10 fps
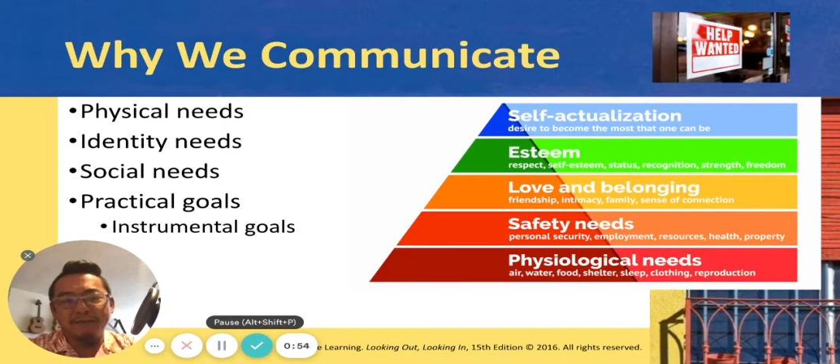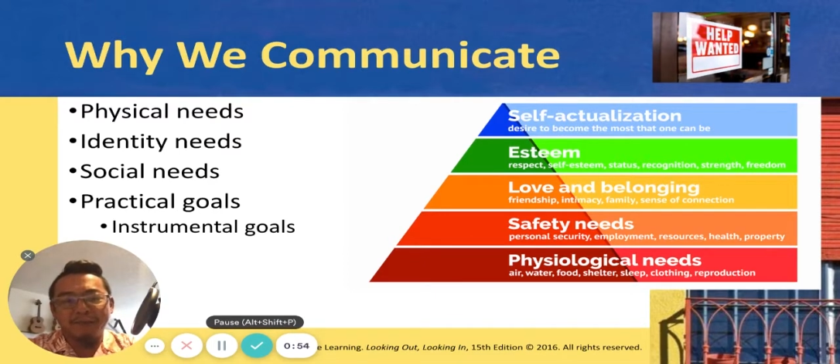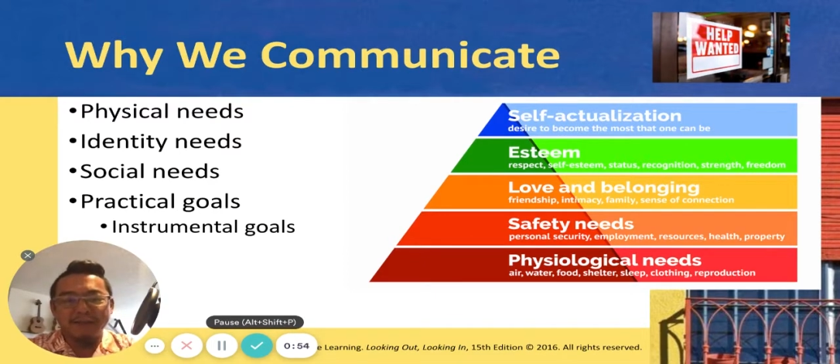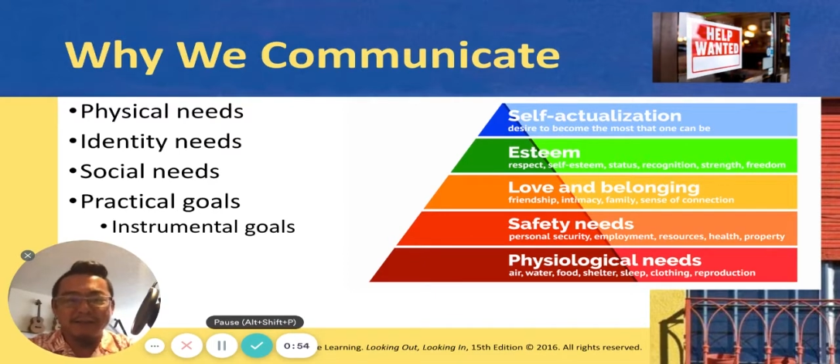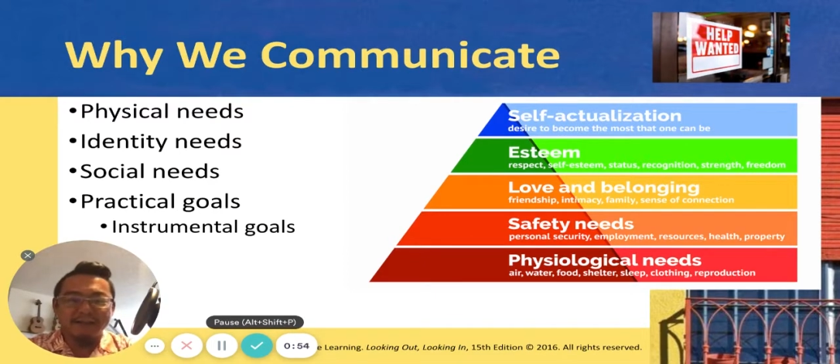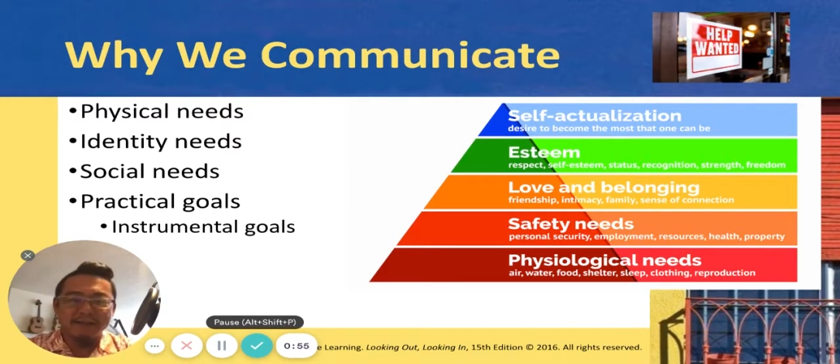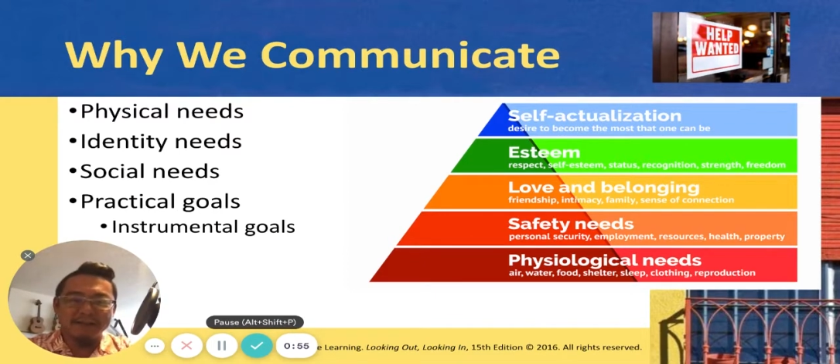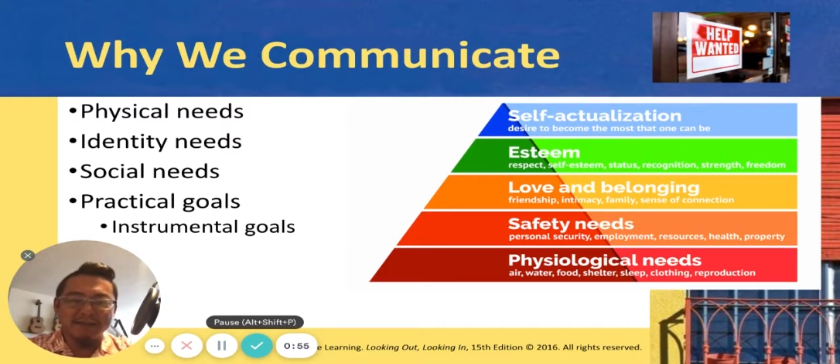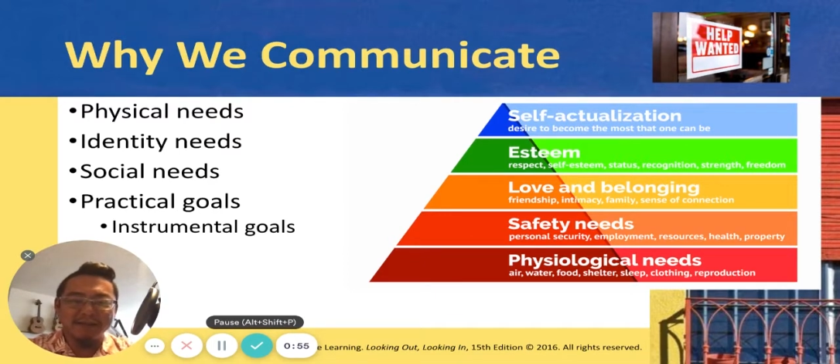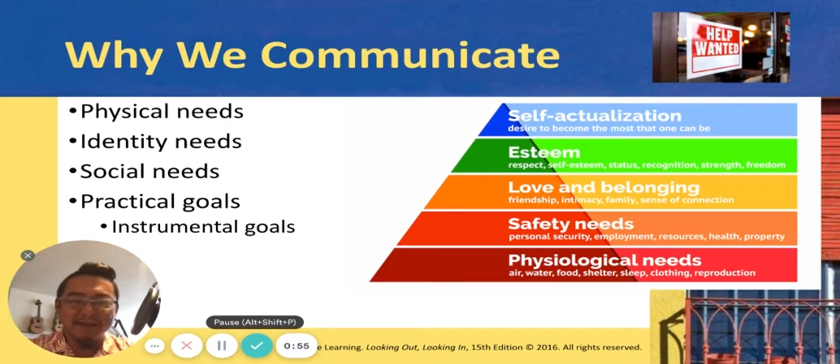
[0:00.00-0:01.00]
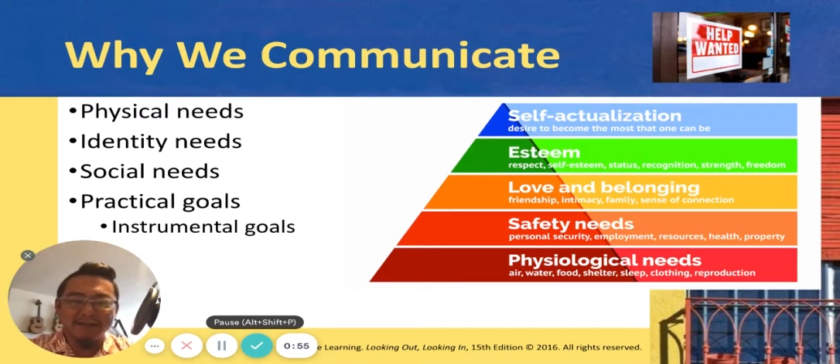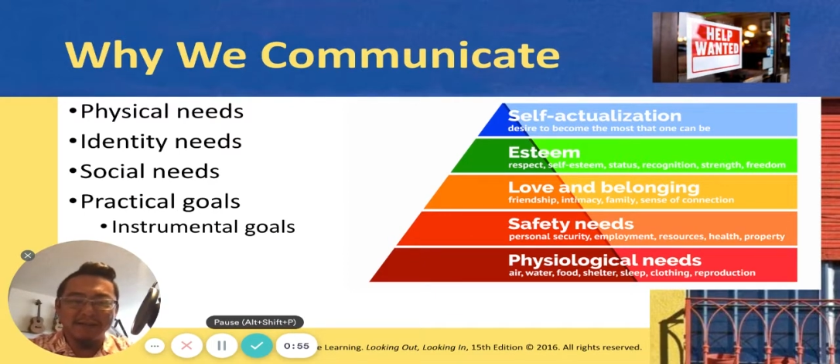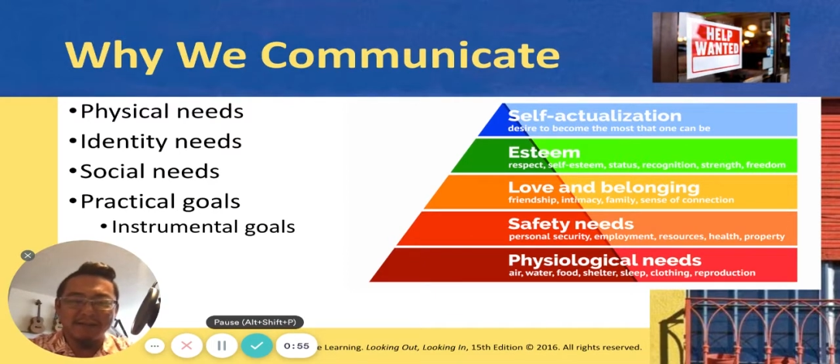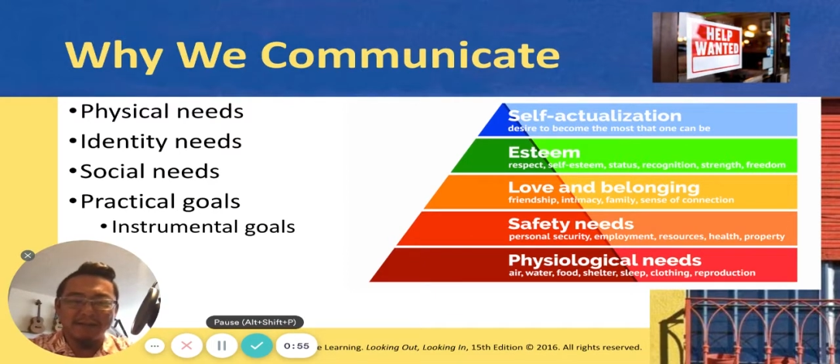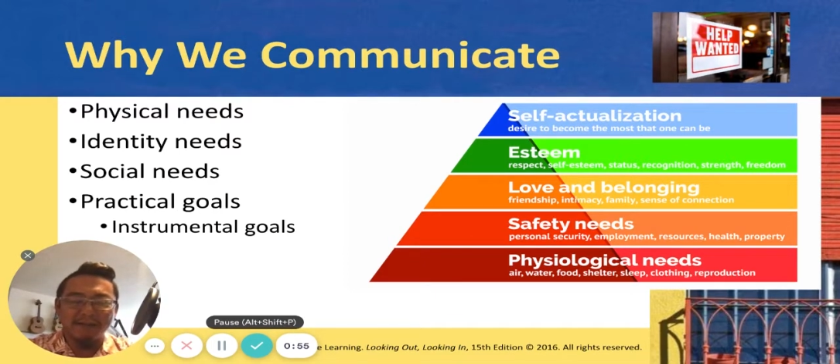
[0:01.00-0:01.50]
this
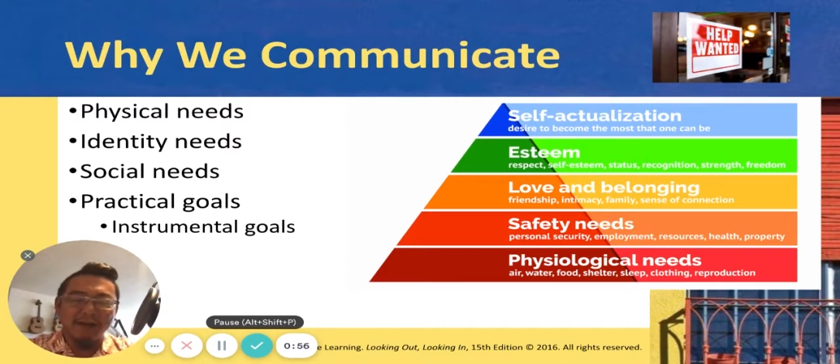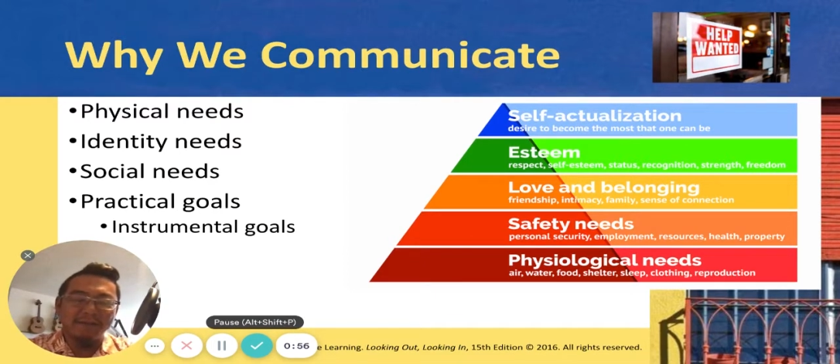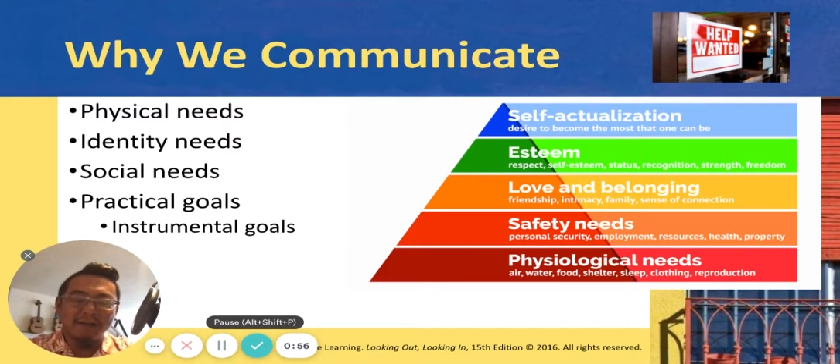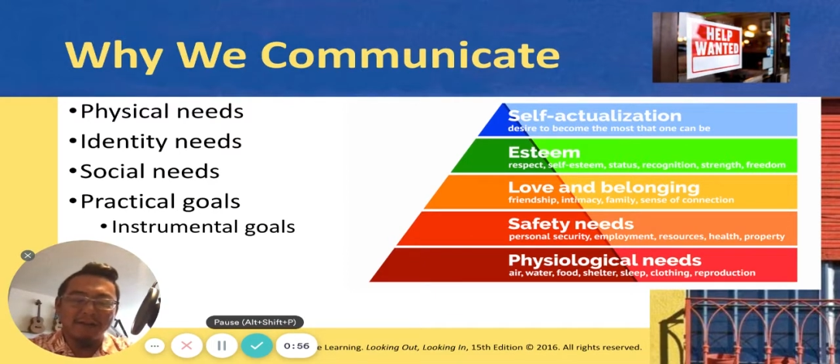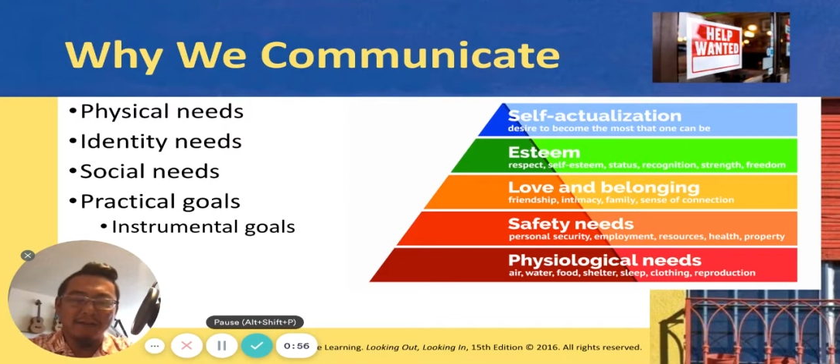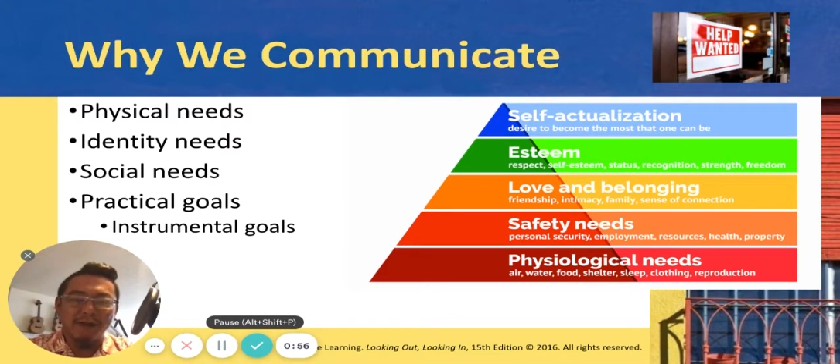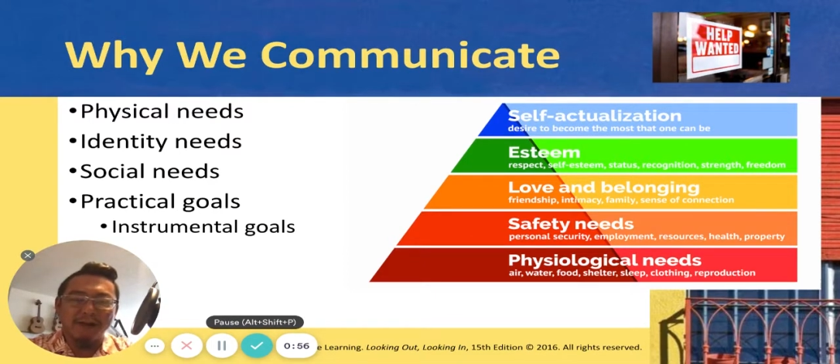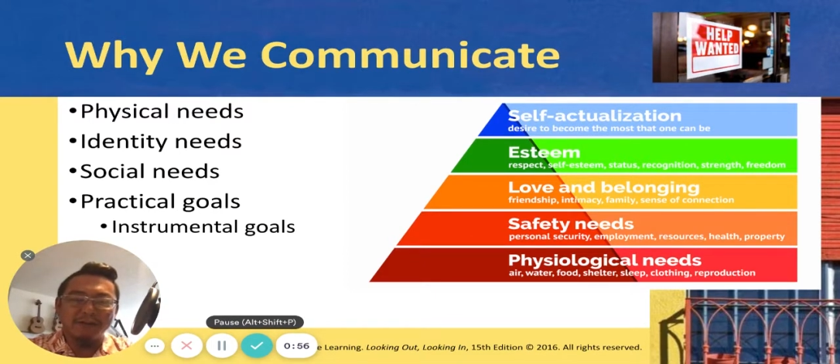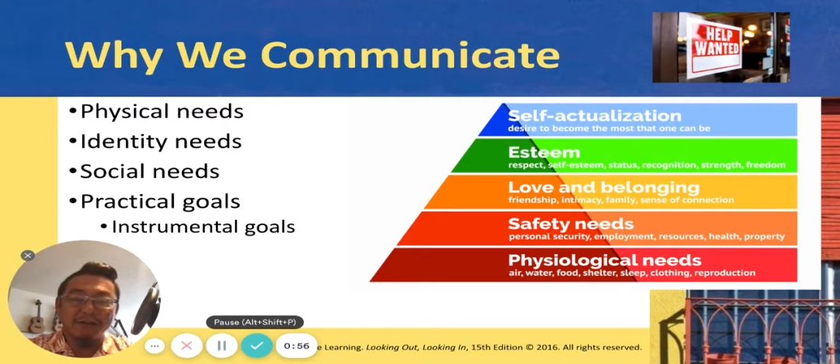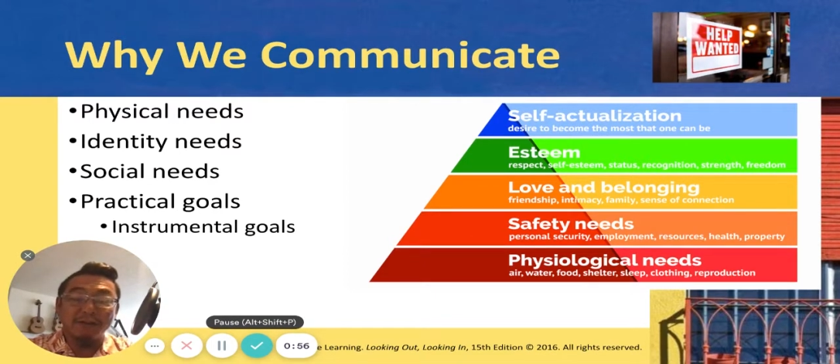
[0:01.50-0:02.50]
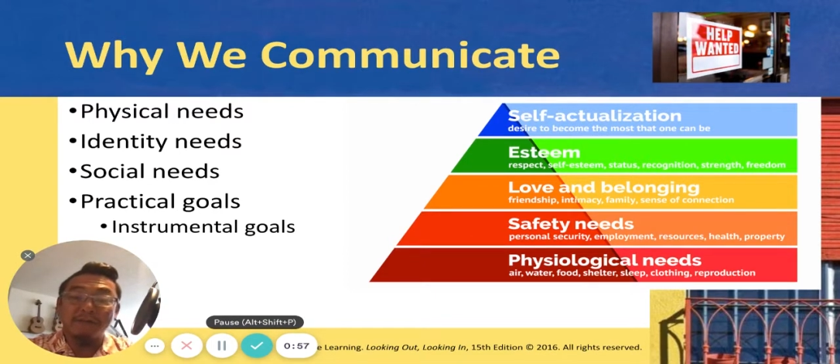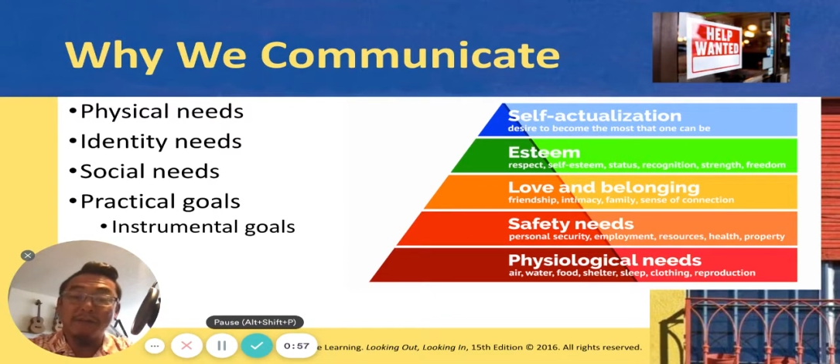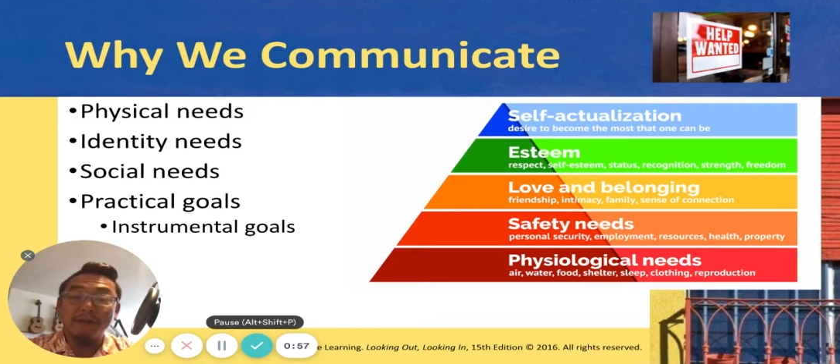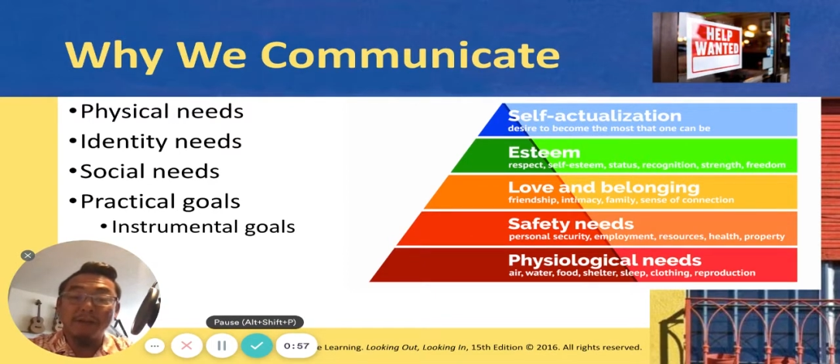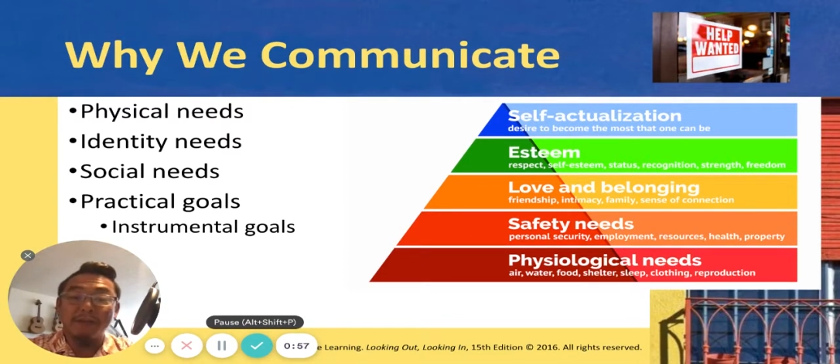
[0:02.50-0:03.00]
graphic on the right here should look
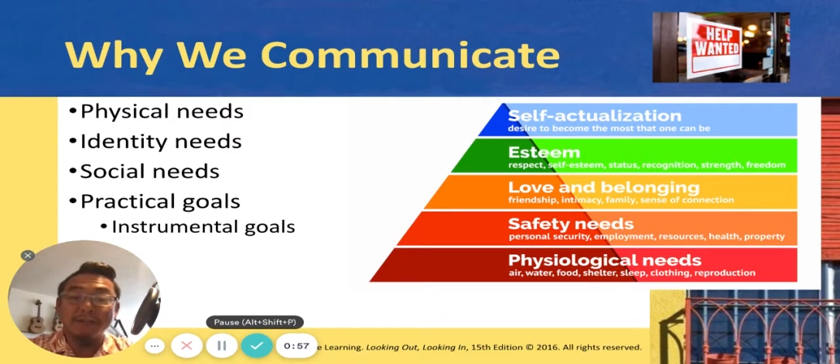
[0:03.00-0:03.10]
familiar.